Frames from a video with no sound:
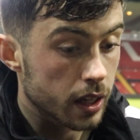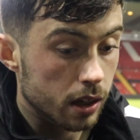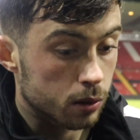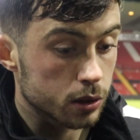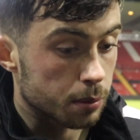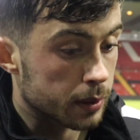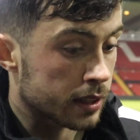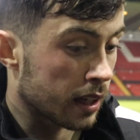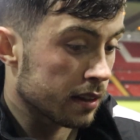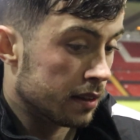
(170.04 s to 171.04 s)
Oh yeah,
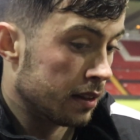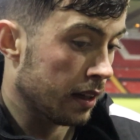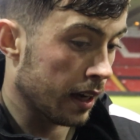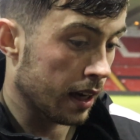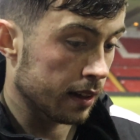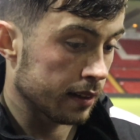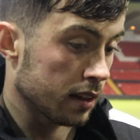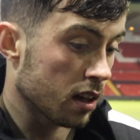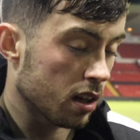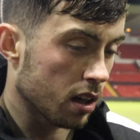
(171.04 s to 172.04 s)
100%.
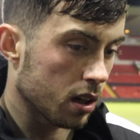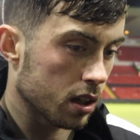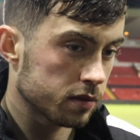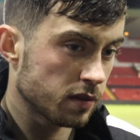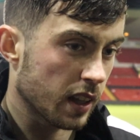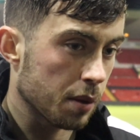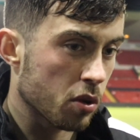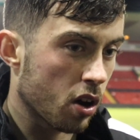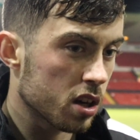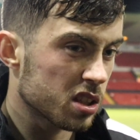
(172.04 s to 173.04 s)
They got a lot of deep
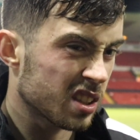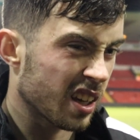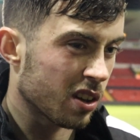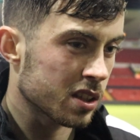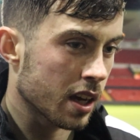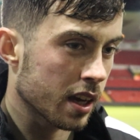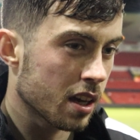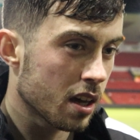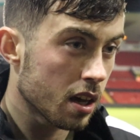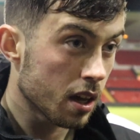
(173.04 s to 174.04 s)
crosses in, I'd say.
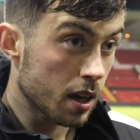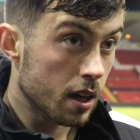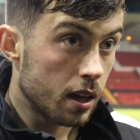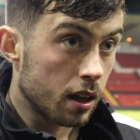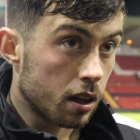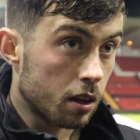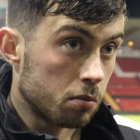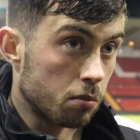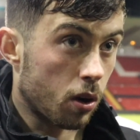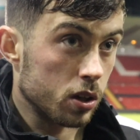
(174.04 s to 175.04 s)

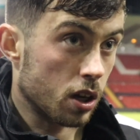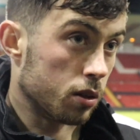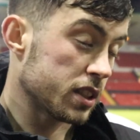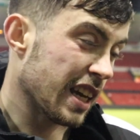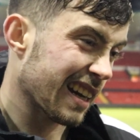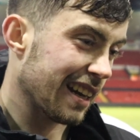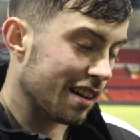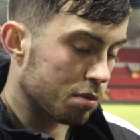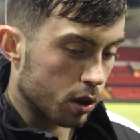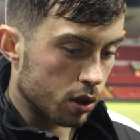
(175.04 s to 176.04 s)
More so in the second
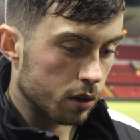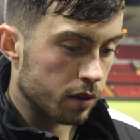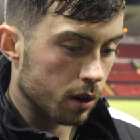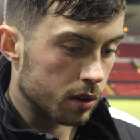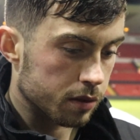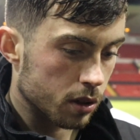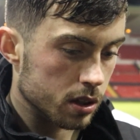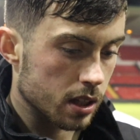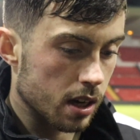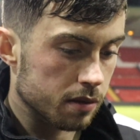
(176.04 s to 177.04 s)
half, but a good few in the
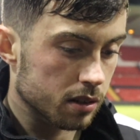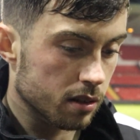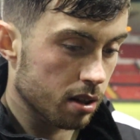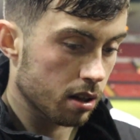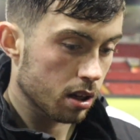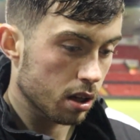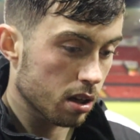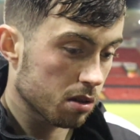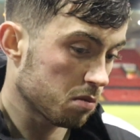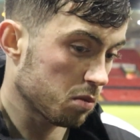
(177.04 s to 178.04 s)
first half, and
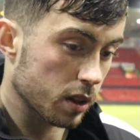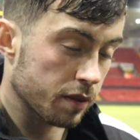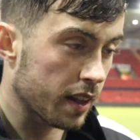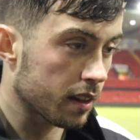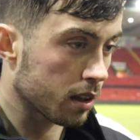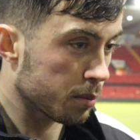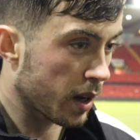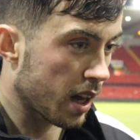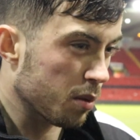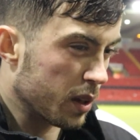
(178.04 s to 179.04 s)
we defended them
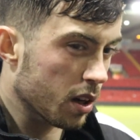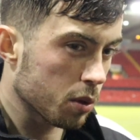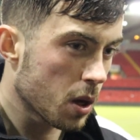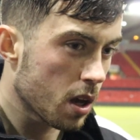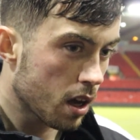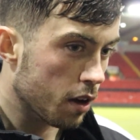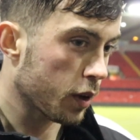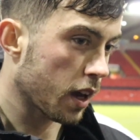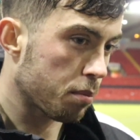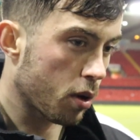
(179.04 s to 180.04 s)
well. We knew if
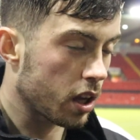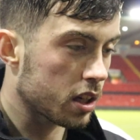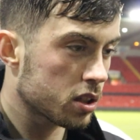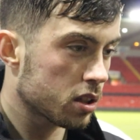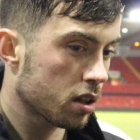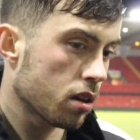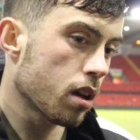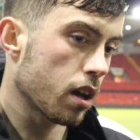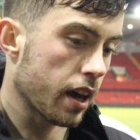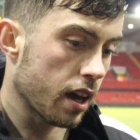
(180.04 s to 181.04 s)
we get bodies
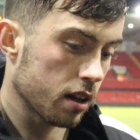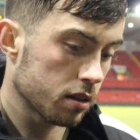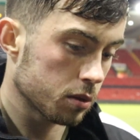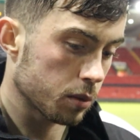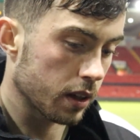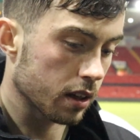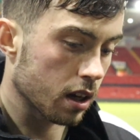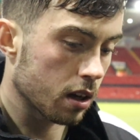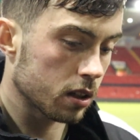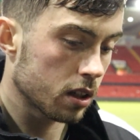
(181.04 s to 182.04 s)
within the
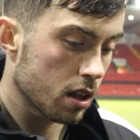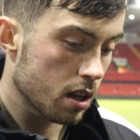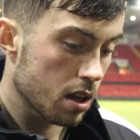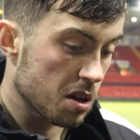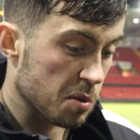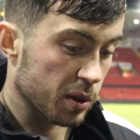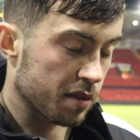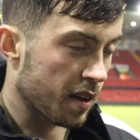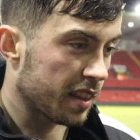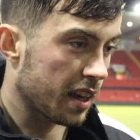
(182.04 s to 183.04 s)
goal, we
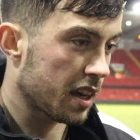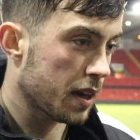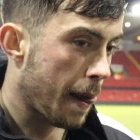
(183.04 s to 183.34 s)
defend it,